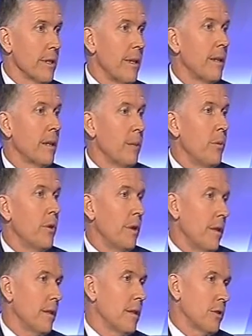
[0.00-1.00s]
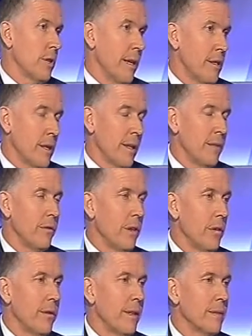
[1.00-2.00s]
in a community that's changing and
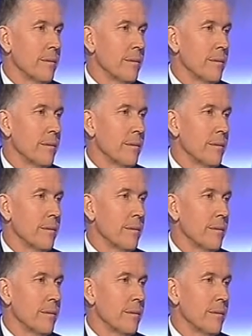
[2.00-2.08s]
evolving.